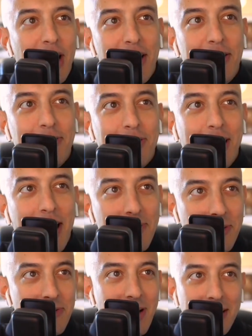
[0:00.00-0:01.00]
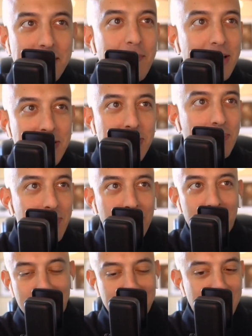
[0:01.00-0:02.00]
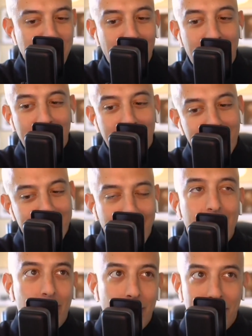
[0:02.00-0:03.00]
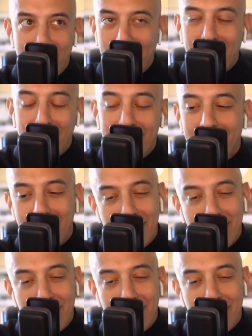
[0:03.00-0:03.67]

hell of it. I mean, we've got some industry people listening to this podcast. I hope, I think, I